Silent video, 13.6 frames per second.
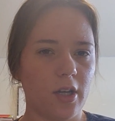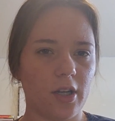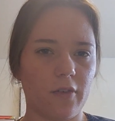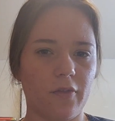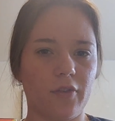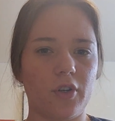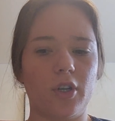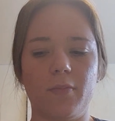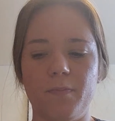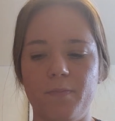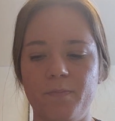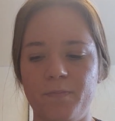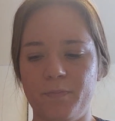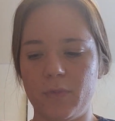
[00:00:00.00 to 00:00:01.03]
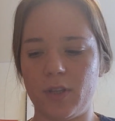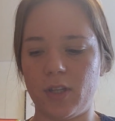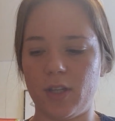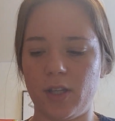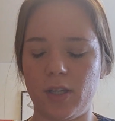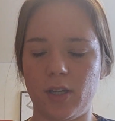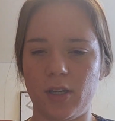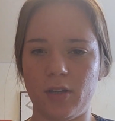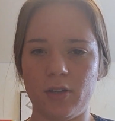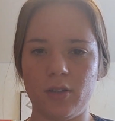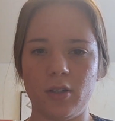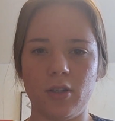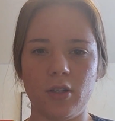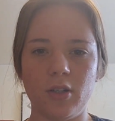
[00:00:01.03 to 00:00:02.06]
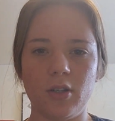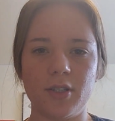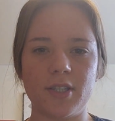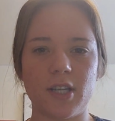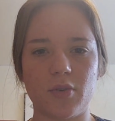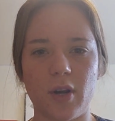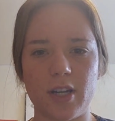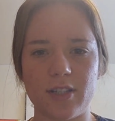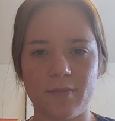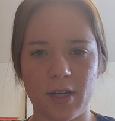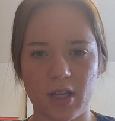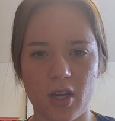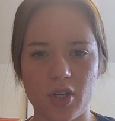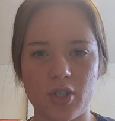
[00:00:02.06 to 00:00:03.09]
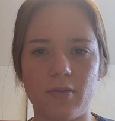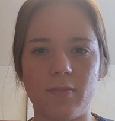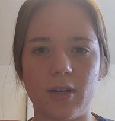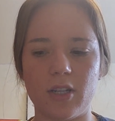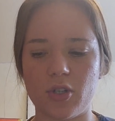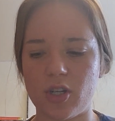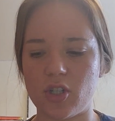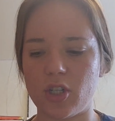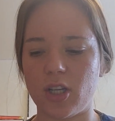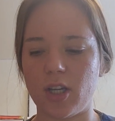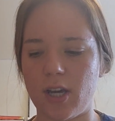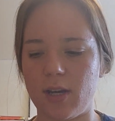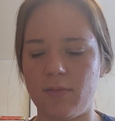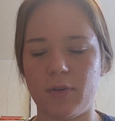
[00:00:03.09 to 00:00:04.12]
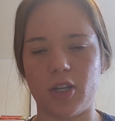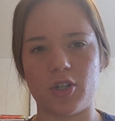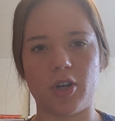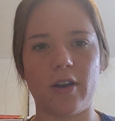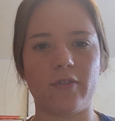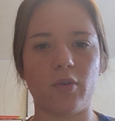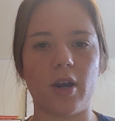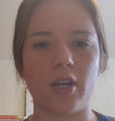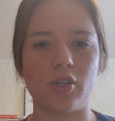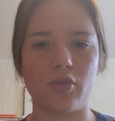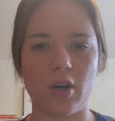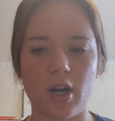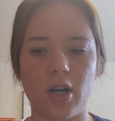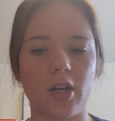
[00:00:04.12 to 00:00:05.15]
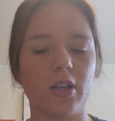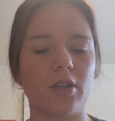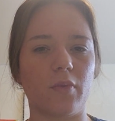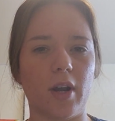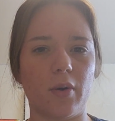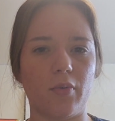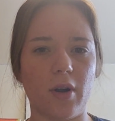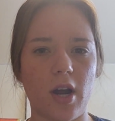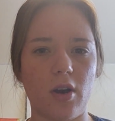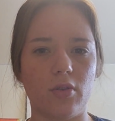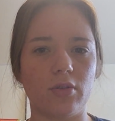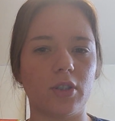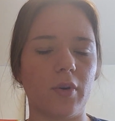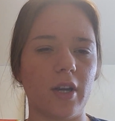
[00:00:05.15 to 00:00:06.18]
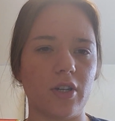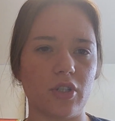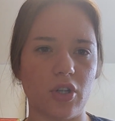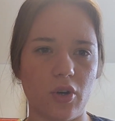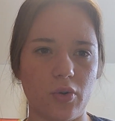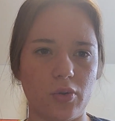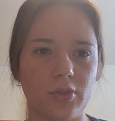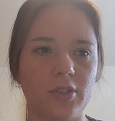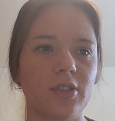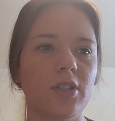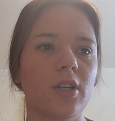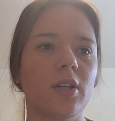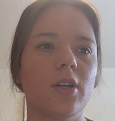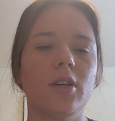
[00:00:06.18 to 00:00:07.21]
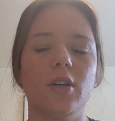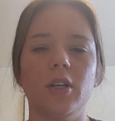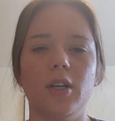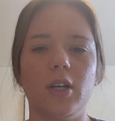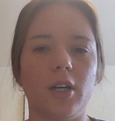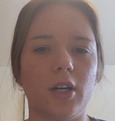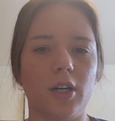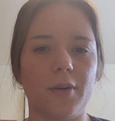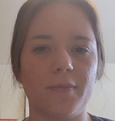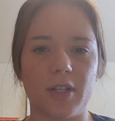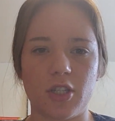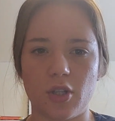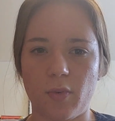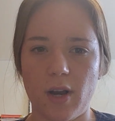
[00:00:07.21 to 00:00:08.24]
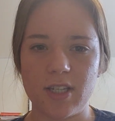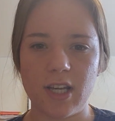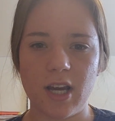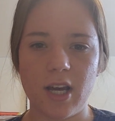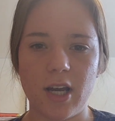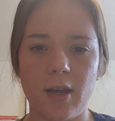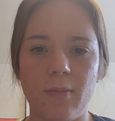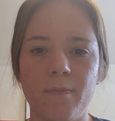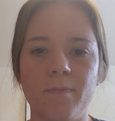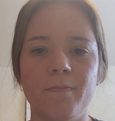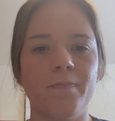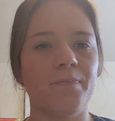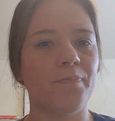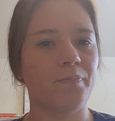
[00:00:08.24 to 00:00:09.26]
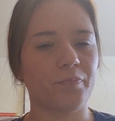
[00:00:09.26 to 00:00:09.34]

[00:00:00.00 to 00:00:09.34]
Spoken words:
confirm the 6 rights of medication administration again, make sure I have the right drug, the right route, the right dose, it's the right time.